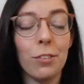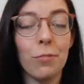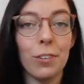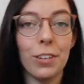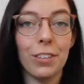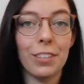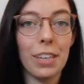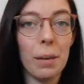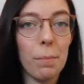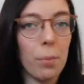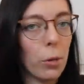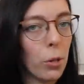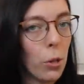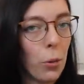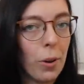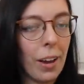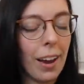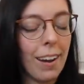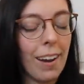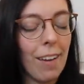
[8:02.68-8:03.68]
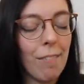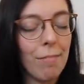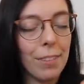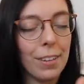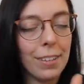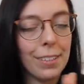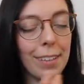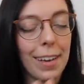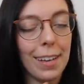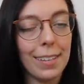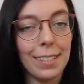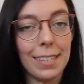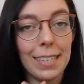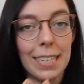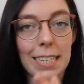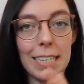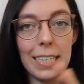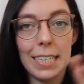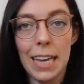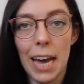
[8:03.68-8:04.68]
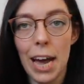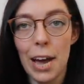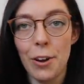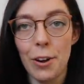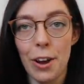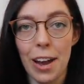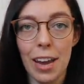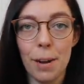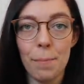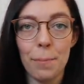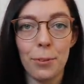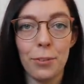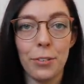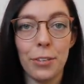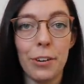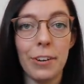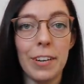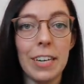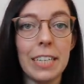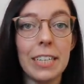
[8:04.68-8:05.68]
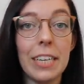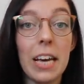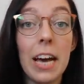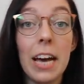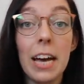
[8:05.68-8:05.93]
For example, UK Netflix has the entire Hannibal series,